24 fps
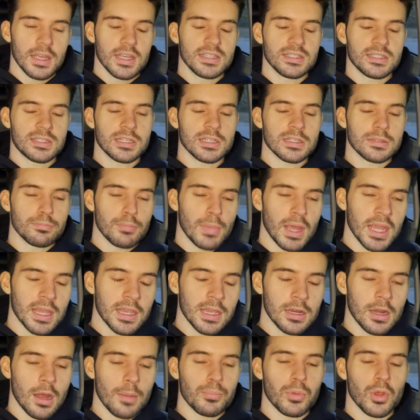is just
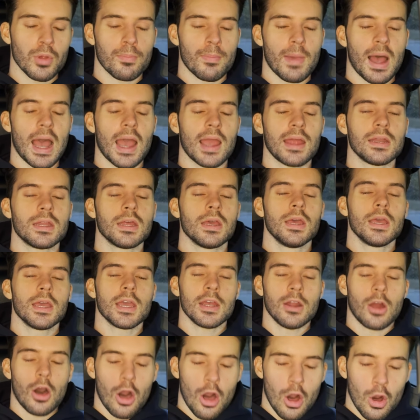making up your mind
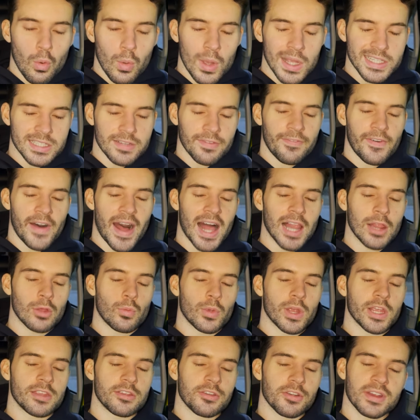and always
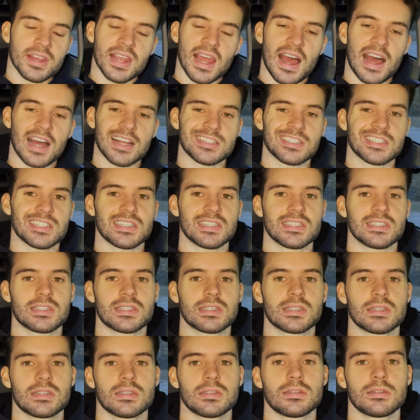following your
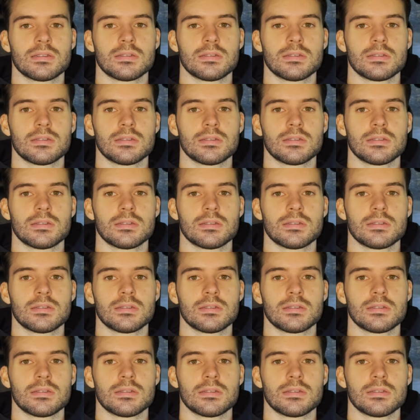conscience.